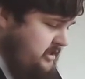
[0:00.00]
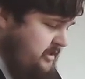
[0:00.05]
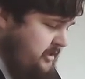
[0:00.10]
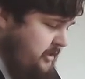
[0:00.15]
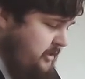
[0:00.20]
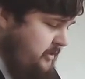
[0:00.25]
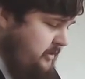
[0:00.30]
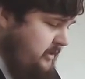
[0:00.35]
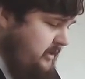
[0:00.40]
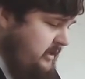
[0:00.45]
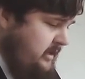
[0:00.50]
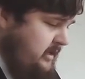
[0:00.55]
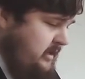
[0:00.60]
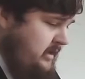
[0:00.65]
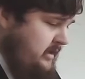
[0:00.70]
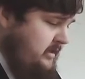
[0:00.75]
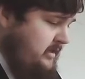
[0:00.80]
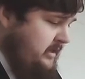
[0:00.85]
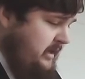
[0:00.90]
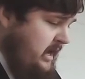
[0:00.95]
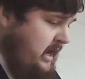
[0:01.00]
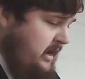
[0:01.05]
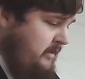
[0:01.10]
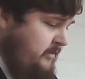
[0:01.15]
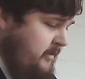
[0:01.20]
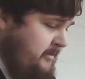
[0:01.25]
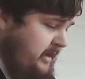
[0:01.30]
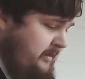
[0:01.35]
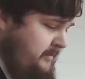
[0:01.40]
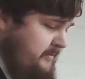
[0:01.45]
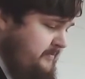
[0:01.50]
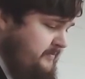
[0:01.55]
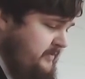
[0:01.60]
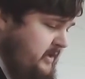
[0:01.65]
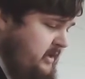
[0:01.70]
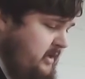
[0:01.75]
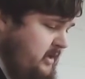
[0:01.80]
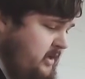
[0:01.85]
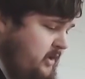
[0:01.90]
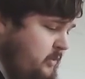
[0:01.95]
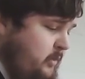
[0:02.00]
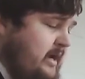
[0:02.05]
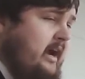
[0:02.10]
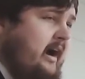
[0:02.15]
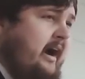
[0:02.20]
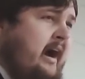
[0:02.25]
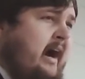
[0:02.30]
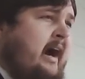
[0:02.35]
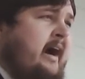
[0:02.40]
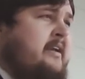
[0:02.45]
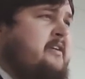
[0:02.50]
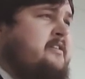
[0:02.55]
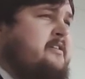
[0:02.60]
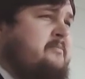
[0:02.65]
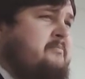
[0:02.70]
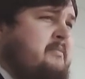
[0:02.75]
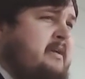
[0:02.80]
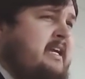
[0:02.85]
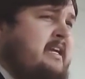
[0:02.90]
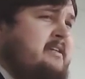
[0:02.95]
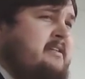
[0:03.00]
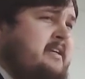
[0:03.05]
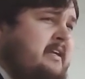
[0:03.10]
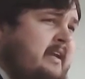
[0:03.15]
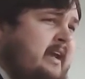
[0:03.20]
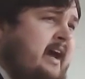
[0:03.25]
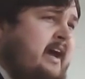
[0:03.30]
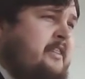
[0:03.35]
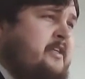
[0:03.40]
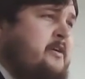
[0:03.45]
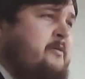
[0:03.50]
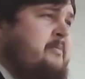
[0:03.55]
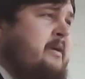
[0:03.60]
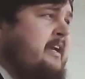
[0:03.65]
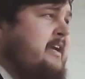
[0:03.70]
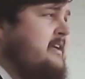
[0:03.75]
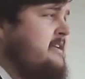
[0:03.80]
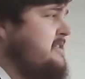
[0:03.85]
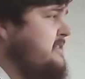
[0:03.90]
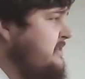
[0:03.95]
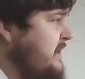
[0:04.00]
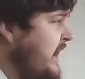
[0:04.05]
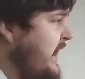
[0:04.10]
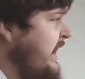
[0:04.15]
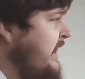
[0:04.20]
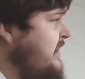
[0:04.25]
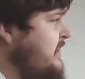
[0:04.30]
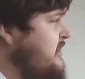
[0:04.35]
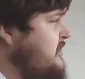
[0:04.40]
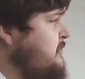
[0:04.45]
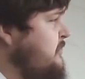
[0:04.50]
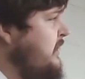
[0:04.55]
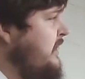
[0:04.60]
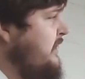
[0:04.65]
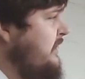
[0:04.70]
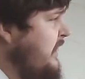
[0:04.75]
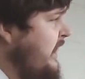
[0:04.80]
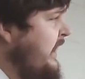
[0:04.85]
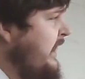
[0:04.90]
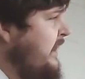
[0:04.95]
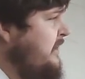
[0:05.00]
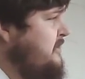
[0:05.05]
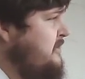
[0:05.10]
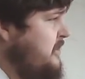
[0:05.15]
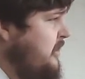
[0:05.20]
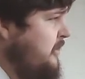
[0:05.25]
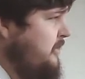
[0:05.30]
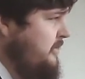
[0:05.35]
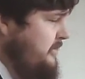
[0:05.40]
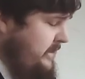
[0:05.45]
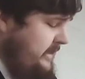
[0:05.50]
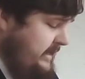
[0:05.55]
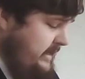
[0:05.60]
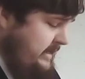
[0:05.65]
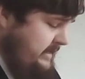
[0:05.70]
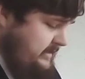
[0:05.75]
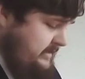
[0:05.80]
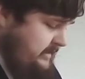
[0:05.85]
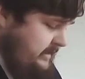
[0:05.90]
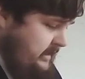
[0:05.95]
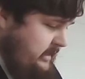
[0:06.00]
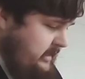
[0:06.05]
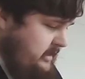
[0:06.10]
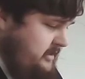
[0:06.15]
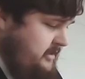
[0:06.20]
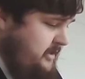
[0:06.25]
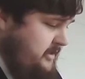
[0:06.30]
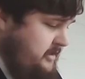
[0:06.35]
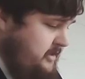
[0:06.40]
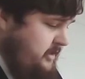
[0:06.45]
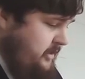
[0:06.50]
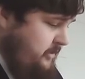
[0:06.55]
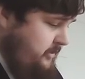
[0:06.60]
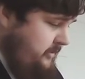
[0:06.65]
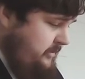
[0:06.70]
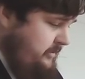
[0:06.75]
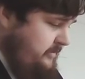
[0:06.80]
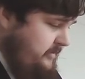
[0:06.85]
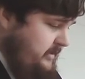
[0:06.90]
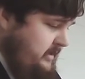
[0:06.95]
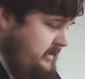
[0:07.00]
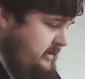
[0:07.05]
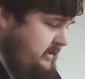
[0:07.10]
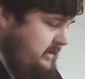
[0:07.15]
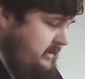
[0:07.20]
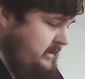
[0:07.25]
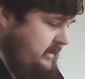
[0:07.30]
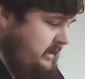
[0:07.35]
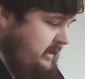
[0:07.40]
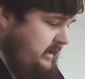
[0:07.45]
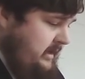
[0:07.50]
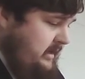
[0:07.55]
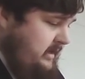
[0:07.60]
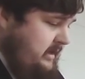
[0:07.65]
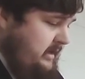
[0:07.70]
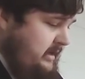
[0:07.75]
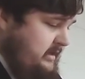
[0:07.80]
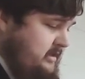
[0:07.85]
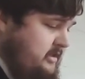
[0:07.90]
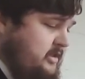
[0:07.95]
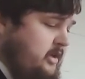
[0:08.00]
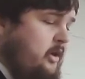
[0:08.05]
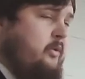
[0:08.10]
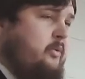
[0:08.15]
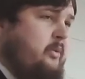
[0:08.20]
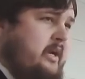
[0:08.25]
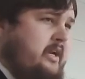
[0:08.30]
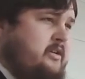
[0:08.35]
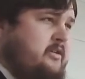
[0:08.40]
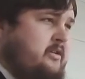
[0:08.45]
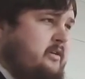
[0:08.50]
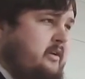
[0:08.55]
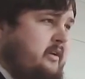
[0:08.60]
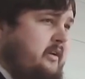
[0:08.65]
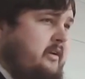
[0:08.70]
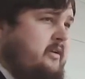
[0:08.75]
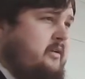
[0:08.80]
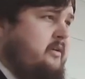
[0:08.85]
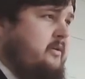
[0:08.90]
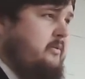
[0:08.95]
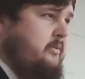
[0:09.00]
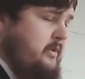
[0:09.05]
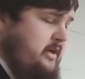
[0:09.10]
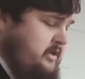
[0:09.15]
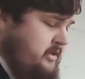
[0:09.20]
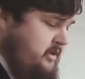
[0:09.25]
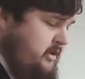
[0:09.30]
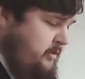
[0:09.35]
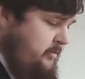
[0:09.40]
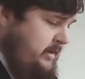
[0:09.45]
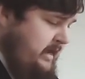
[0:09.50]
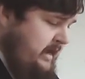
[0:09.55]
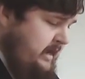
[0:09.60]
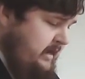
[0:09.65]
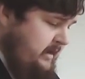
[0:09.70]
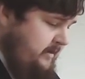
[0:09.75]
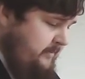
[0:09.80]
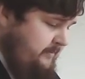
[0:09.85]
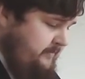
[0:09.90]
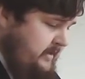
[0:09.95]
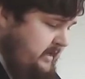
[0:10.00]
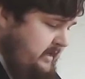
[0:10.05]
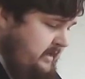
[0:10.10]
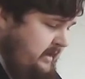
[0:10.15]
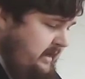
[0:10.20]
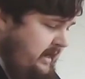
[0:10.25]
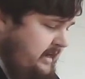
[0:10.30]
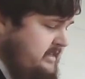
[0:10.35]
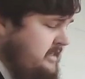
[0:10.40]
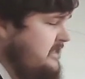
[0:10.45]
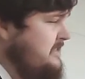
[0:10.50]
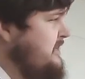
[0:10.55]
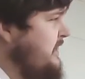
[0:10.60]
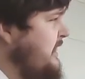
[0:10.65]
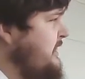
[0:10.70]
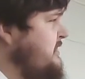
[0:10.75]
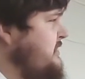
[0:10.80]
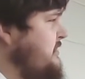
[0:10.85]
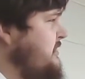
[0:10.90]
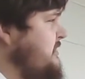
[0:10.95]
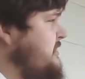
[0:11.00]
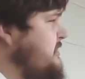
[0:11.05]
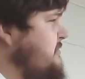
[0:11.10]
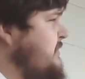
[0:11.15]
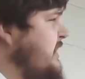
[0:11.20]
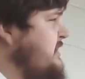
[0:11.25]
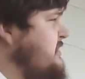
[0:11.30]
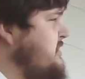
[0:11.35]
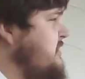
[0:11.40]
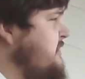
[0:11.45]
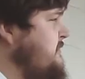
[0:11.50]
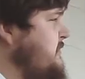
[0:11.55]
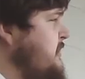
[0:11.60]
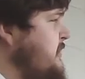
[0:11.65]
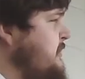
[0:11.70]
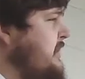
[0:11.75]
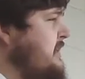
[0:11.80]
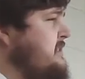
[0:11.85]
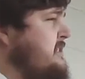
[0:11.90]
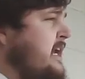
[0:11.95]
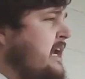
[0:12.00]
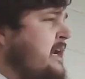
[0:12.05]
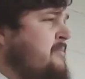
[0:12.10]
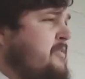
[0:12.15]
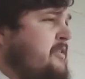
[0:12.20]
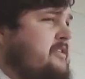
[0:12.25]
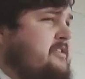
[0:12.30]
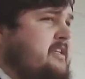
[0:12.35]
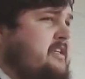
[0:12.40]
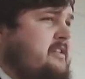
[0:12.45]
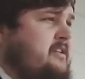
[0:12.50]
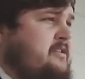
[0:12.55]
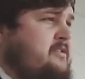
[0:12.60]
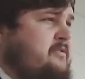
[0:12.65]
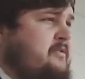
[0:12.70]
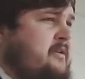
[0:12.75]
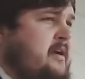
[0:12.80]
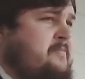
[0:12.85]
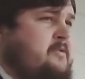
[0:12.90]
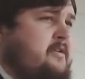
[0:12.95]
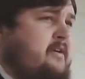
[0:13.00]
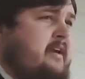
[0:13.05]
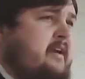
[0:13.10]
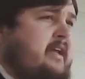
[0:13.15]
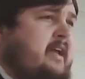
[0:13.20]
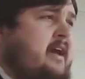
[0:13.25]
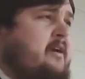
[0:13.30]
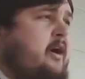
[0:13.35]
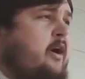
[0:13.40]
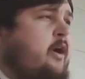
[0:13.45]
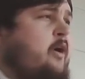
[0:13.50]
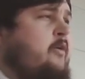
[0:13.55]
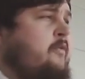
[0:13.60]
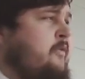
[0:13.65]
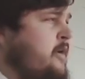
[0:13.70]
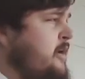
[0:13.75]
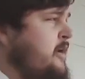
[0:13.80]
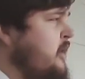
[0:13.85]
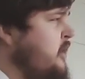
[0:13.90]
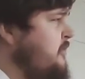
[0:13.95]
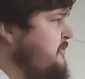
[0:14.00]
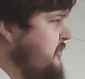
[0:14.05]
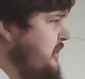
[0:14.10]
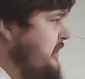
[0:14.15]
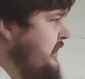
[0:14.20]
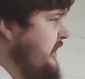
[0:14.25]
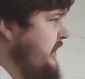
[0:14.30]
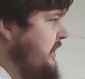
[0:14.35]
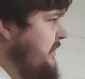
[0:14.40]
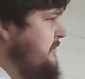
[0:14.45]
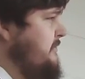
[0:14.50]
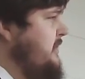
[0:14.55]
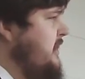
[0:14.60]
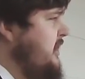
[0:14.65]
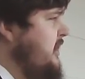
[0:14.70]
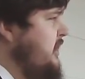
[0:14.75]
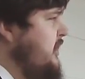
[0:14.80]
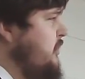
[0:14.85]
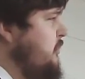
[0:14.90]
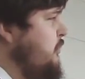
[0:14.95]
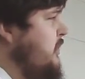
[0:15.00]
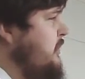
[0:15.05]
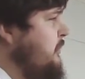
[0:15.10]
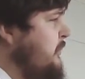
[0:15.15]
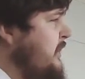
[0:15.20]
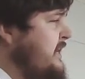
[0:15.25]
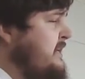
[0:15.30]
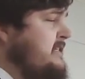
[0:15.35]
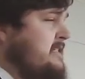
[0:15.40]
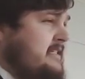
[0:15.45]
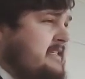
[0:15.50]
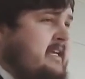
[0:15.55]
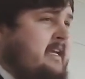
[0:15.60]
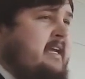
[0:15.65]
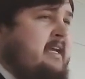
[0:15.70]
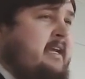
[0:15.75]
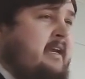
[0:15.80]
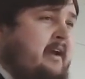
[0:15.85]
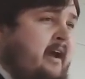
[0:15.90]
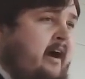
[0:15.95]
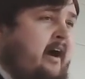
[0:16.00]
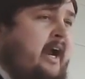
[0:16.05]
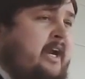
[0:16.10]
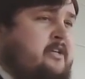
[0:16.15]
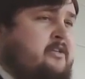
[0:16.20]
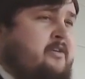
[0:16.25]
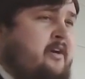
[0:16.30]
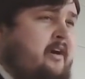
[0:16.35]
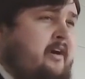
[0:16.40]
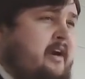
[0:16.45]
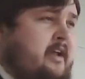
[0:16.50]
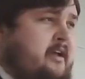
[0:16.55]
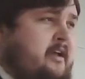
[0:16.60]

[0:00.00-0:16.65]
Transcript: to the government. We ought to meet together because that is what God told us to do. And so we should we should obey him. I just like to, to mention a few examples in the scripture. Again, over and over again, when we see contrary